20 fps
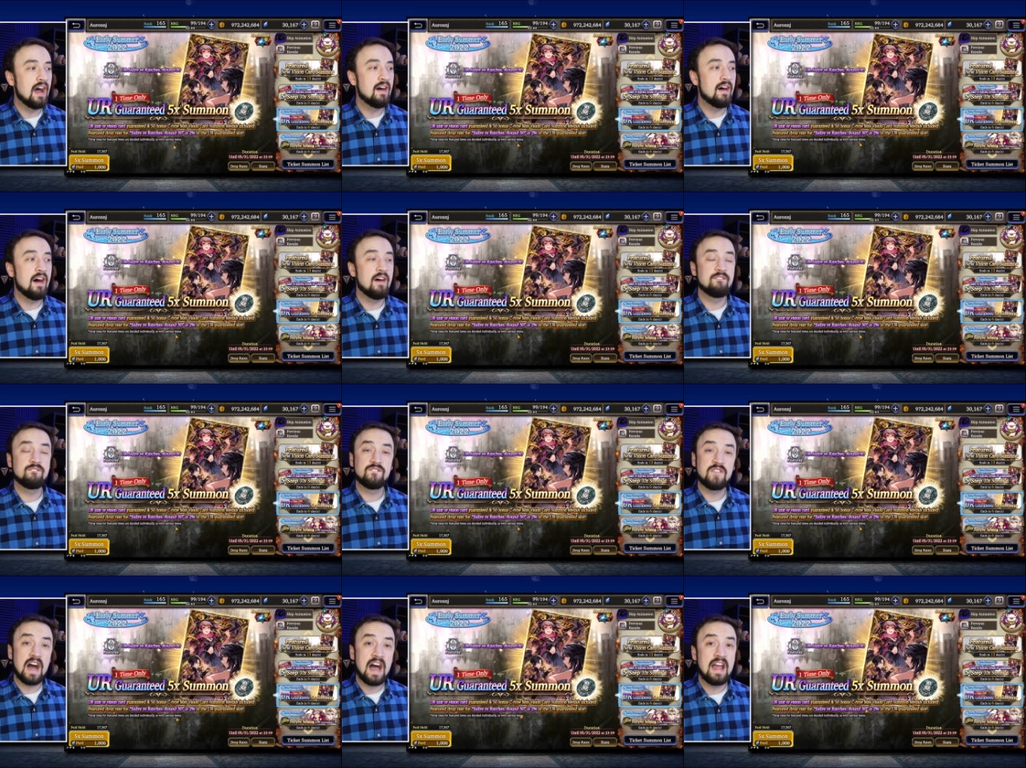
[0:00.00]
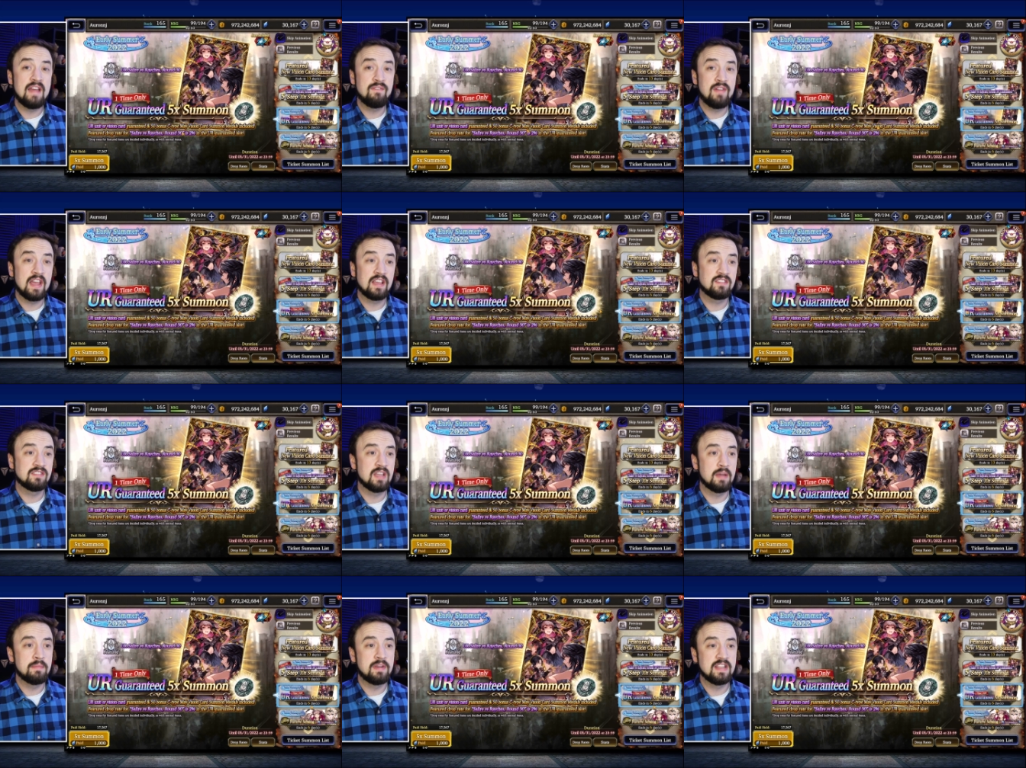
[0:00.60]
a, a
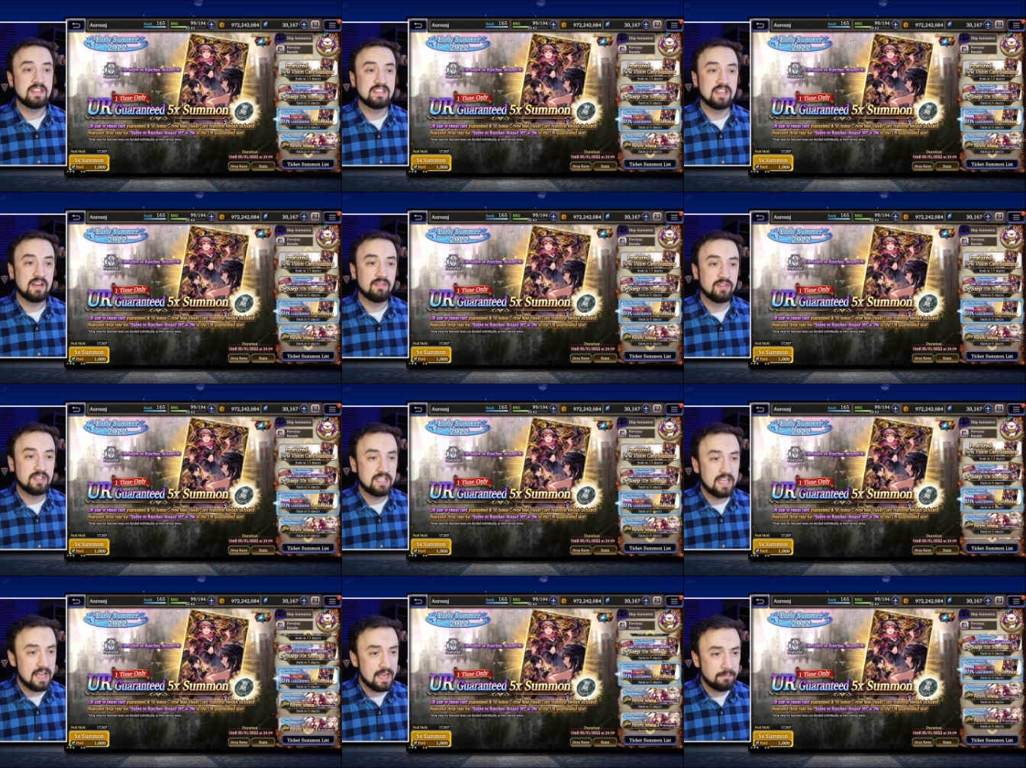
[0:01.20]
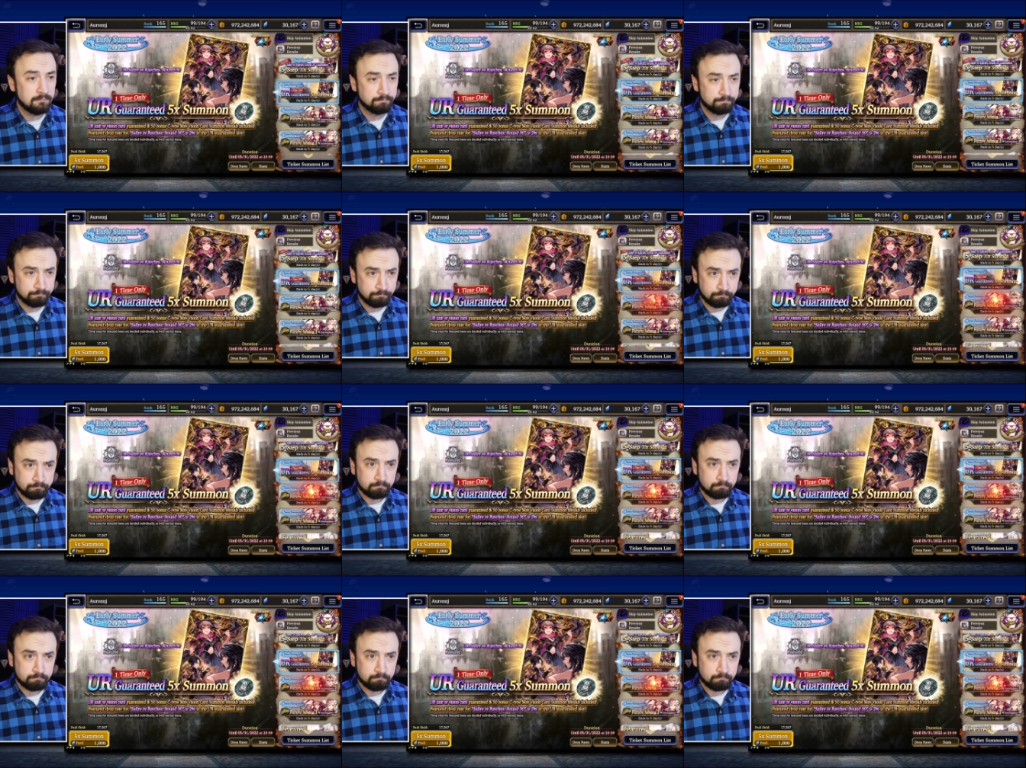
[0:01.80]
5x summon instead of a 10.